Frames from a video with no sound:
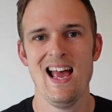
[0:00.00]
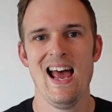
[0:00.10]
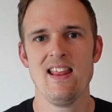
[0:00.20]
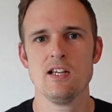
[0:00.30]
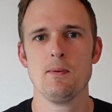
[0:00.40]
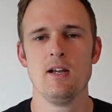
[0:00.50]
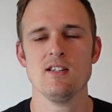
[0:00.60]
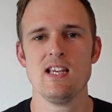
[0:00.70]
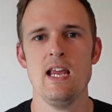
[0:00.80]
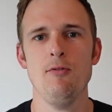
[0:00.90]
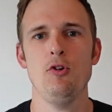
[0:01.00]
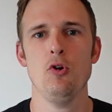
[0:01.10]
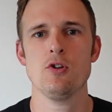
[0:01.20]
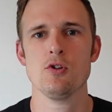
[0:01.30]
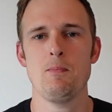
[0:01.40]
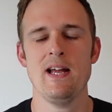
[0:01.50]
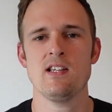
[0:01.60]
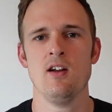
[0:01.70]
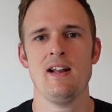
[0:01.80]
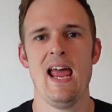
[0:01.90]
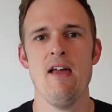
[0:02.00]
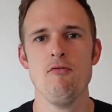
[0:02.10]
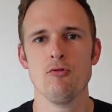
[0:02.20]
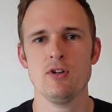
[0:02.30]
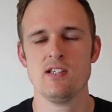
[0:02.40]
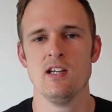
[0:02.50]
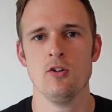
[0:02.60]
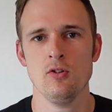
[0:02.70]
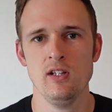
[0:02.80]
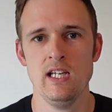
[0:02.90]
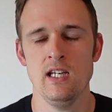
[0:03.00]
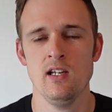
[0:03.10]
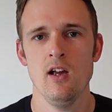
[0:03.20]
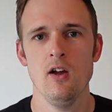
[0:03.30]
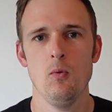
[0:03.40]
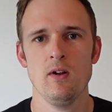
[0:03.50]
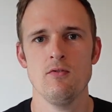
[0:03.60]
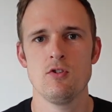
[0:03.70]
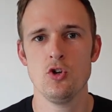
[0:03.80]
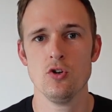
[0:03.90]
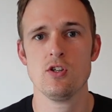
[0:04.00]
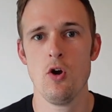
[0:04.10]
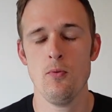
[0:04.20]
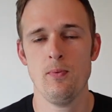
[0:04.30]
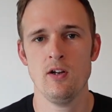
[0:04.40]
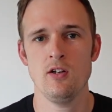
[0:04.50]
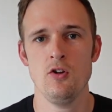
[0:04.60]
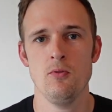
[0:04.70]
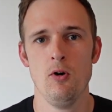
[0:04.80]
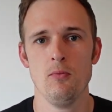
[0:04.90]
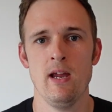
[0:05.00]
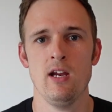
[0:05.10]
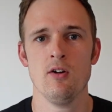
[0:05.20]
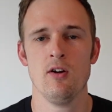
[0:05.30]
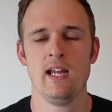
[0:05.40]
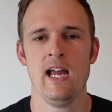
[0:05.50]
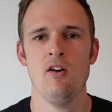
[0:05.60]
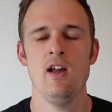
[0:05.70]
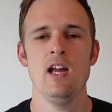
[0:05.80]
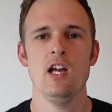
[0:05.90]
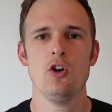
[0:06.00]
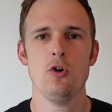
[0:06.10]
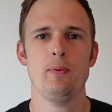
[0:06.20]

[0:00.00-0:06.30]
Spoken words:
And that's because if you're just betting on every single league when you just open a new bookmaker account, could